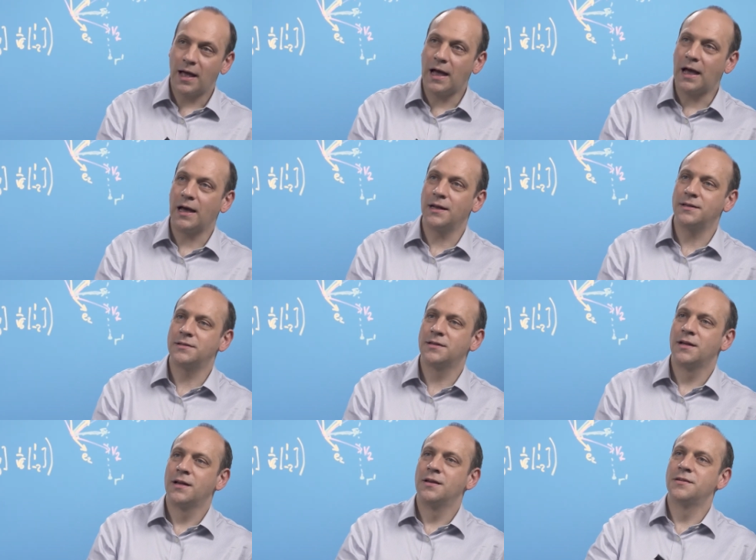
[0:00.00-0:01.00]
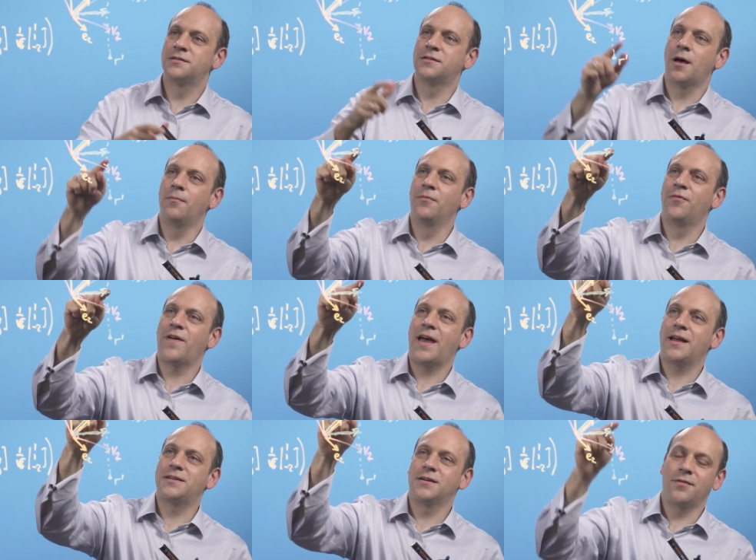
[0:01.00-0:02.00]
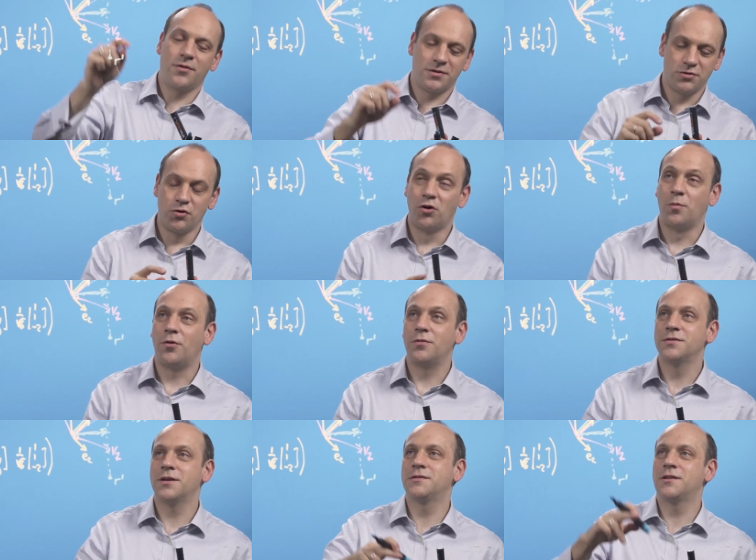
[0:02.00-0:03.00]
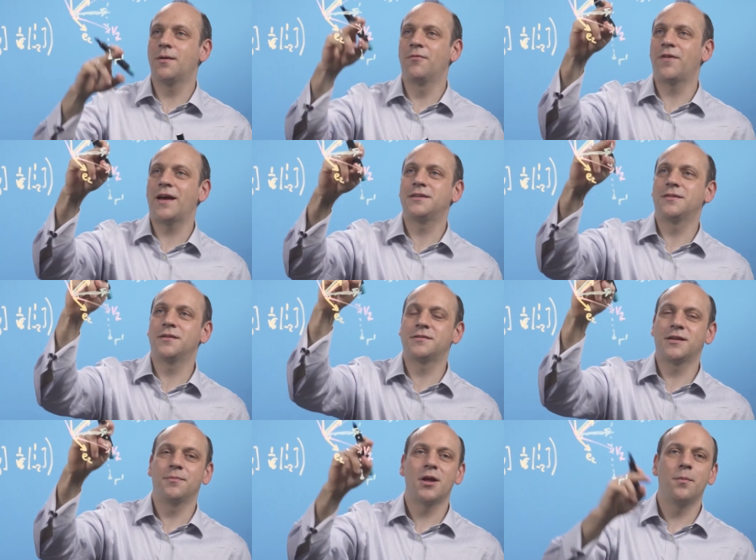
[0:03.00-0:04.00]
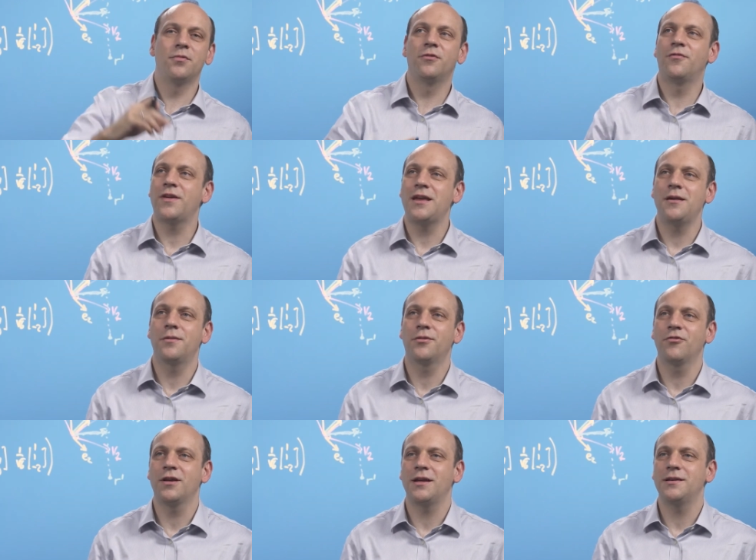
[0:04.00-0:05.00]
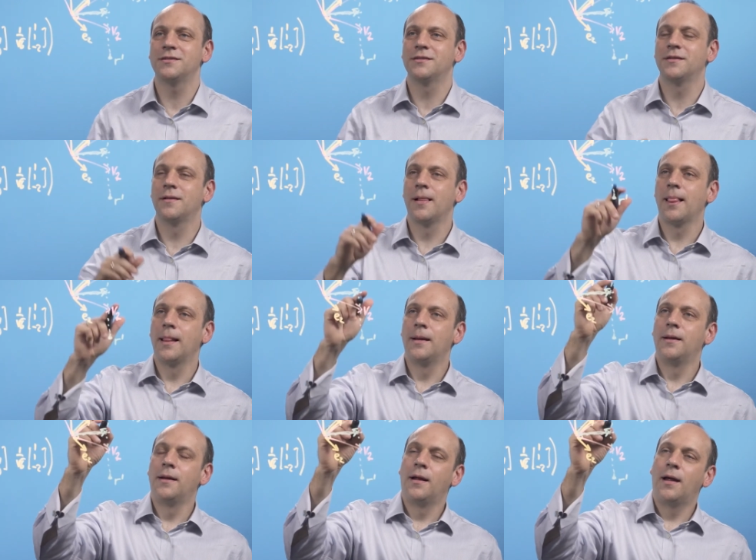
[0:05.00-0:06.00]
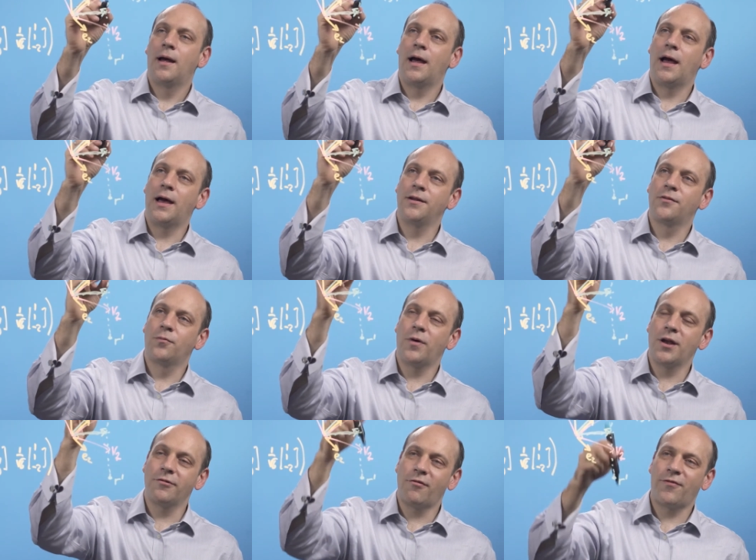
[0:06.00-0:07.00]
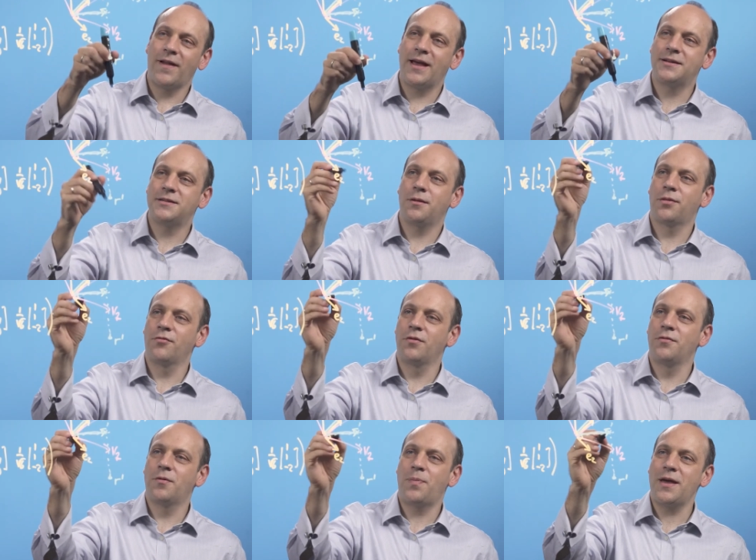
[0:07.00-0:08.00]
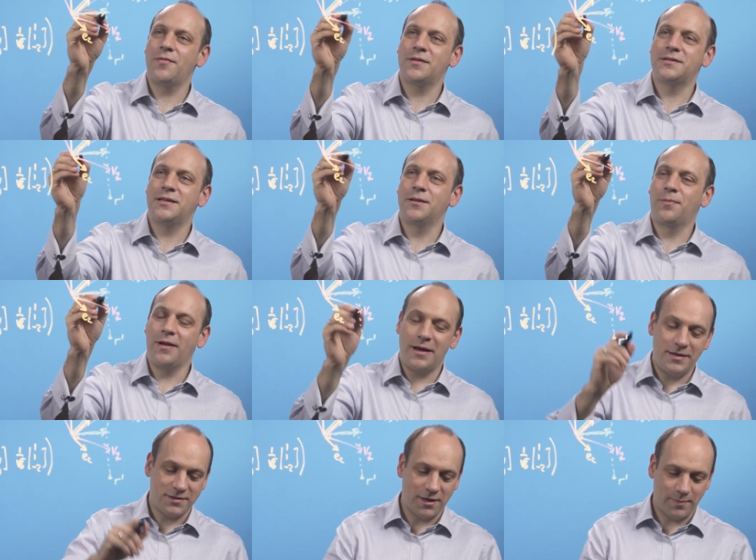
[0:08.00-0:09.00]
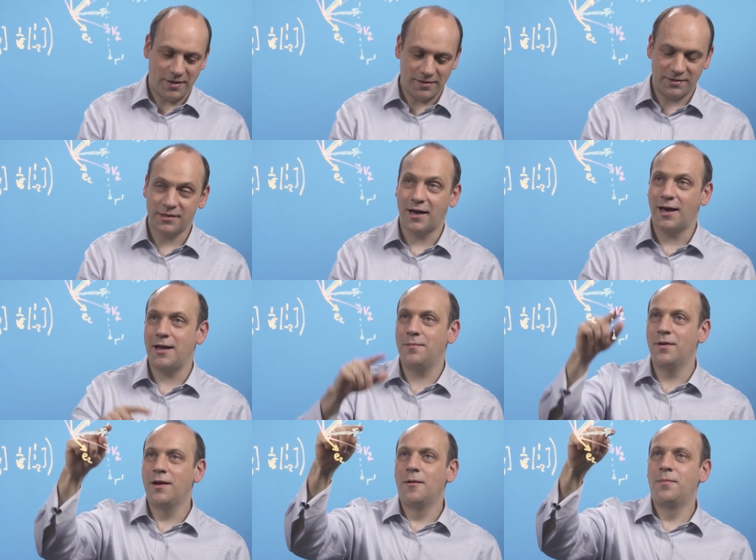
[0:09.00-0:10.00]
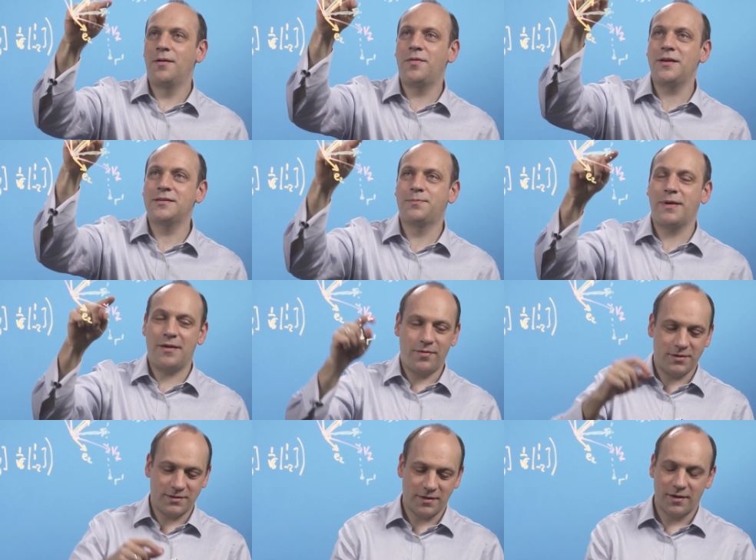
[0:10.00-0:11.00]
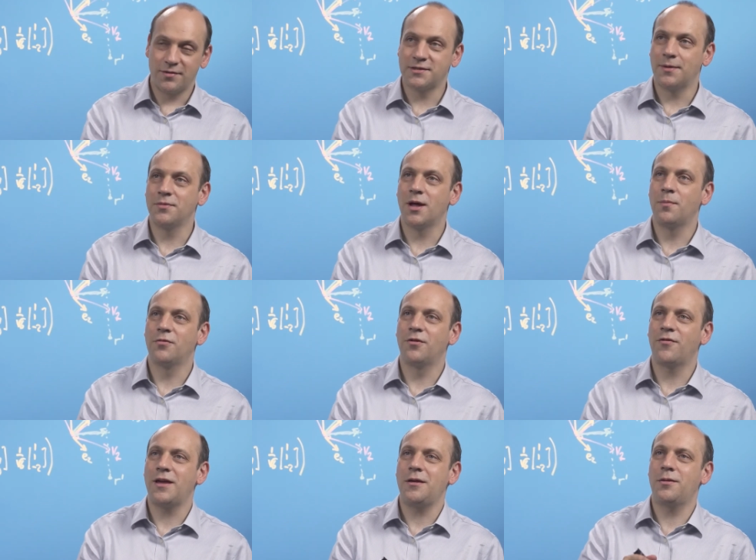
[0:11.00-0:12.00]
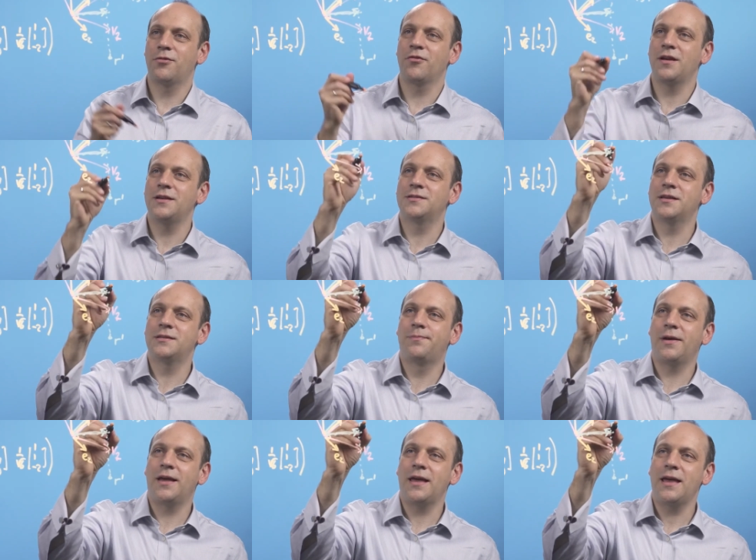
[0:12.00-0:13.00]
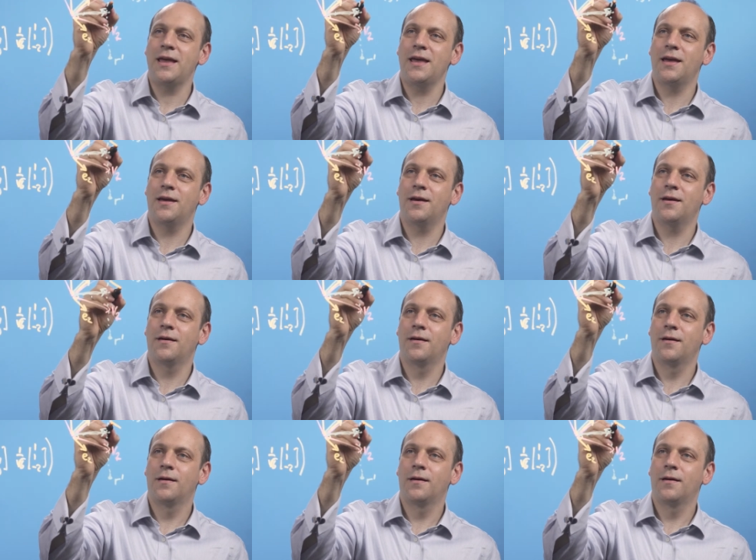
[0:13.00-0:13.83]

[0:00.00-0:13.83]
And some vector that's normal, so some vector that's some number of E3s. And when I reflect it through, the bit that's in the plane is going to be the same, but this bit that's some number of E3s, this bit here,